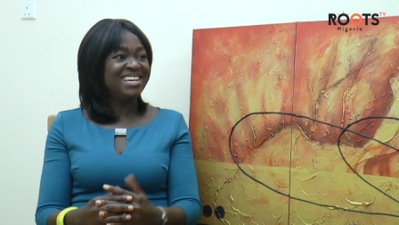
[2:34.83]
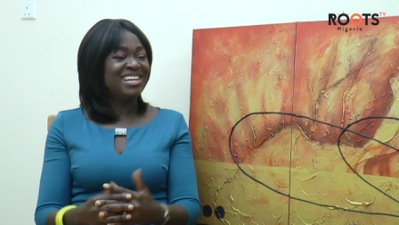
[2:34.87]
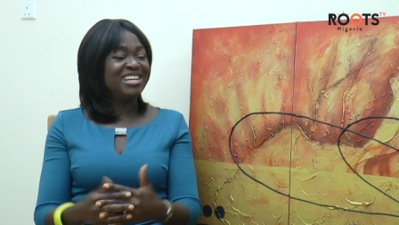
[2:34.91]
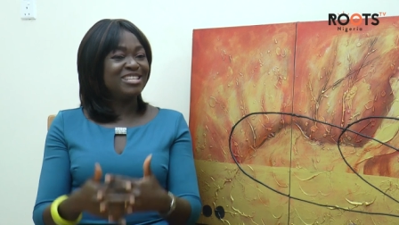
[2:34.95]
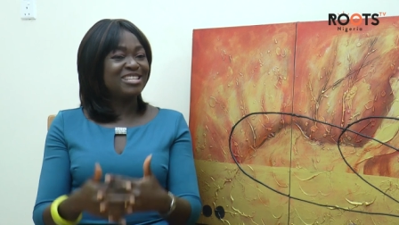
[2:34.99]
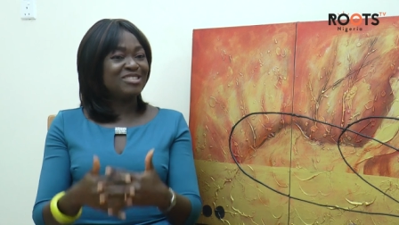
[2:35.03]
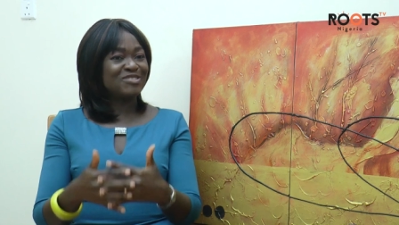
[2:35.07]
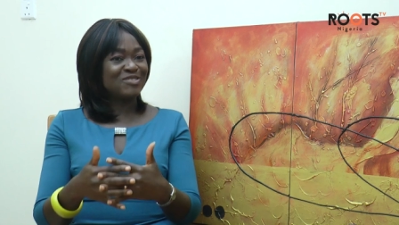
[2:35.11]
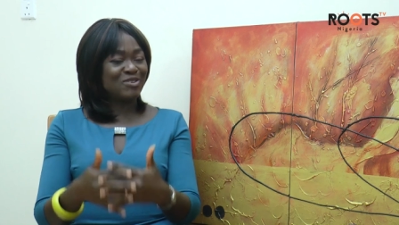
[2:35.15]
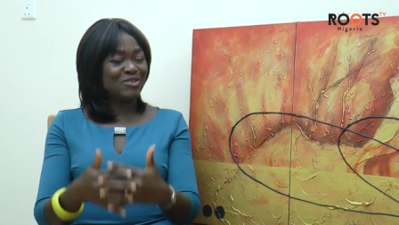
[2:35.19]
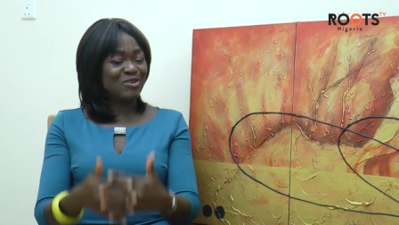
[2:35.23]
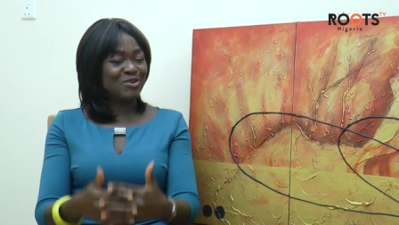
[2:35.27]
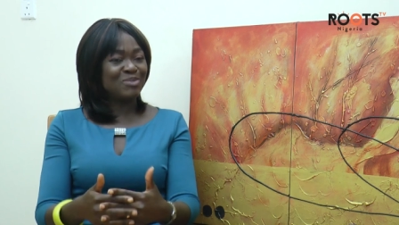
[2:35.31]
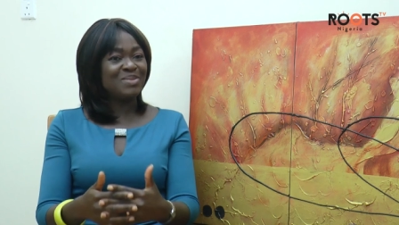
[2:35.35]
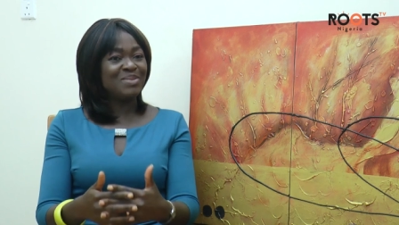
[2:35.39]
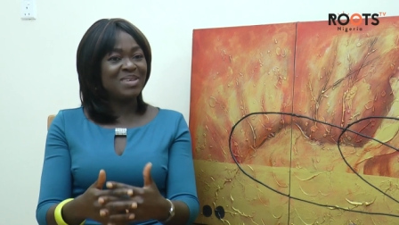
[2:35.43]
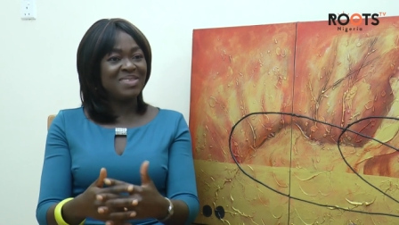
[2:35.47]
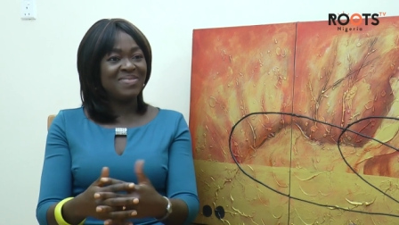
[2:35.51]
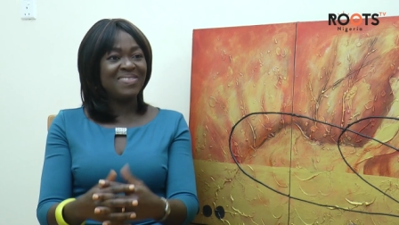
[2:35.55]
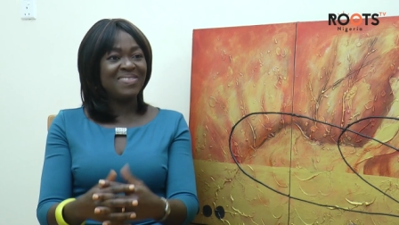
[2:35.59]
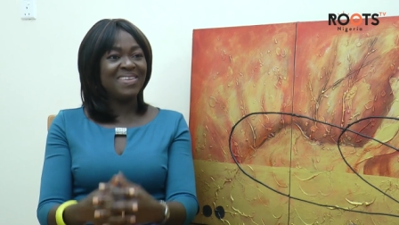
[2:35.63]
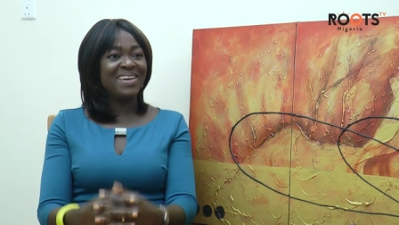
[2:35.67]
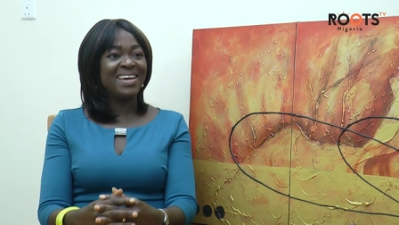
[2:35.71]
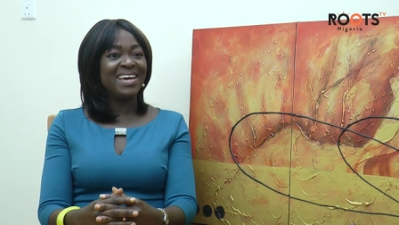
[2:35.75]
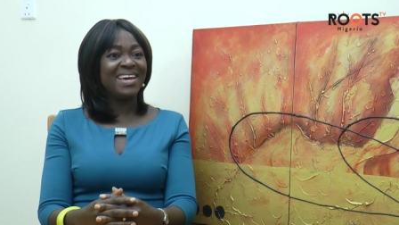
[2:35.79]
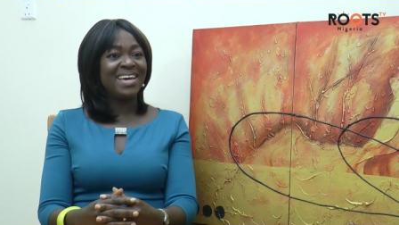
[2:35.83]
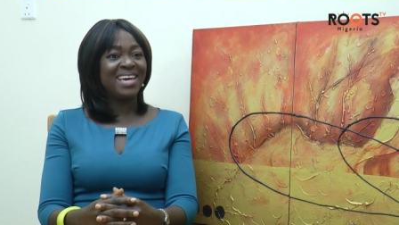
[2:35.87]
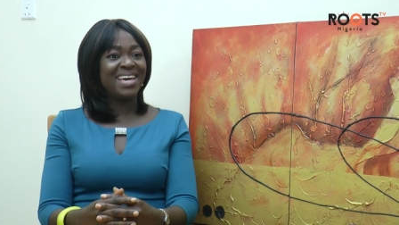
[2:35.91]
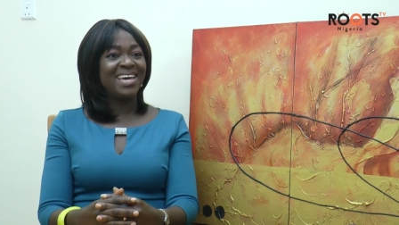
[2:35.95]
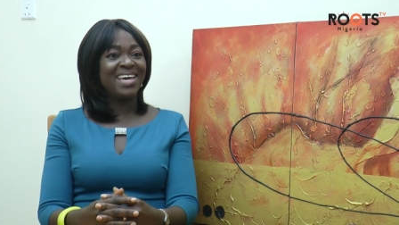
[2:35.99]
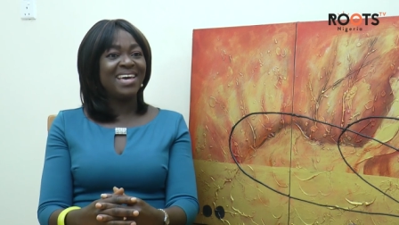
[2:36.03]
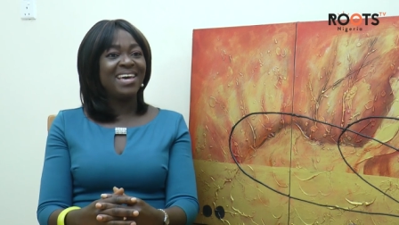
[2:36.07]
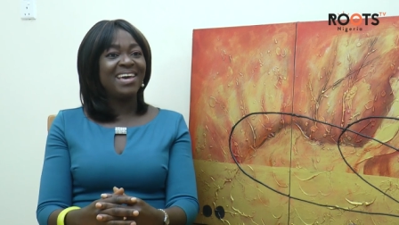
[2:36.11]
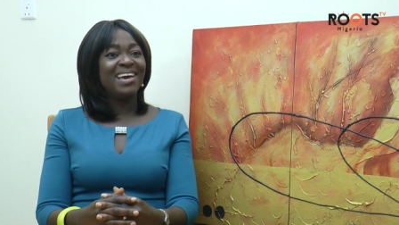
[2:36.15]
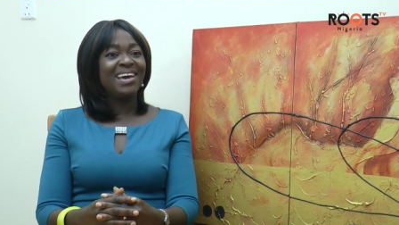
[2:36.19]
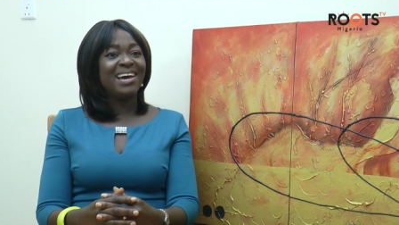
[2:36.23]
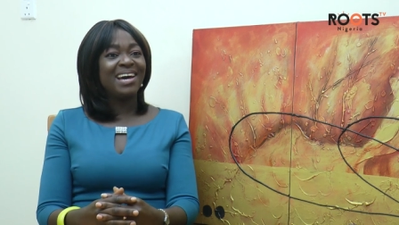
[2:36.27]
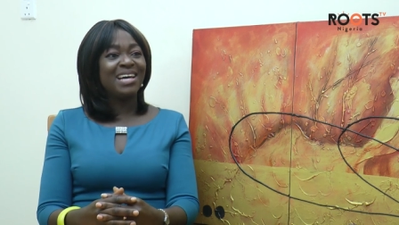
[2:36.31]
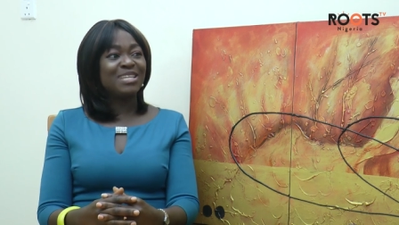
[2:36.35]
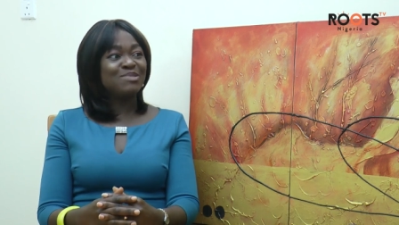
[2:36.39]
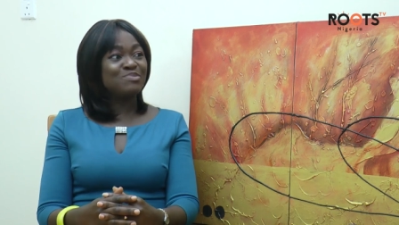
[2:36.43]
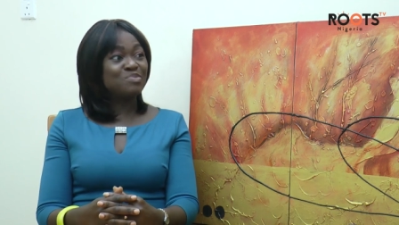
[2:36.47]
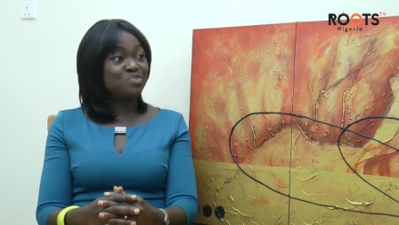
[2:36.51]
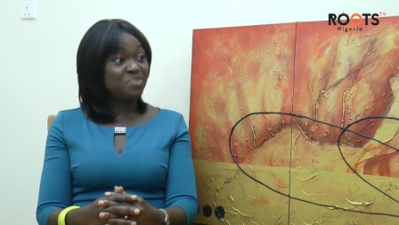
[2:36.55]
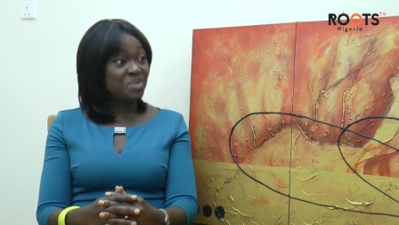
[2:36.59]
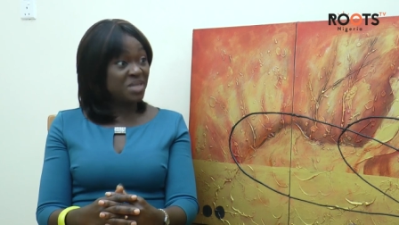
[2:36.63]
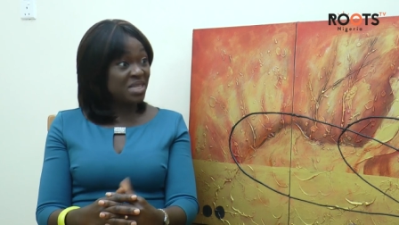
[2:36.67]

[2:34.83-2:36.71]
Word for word: Party to come in there and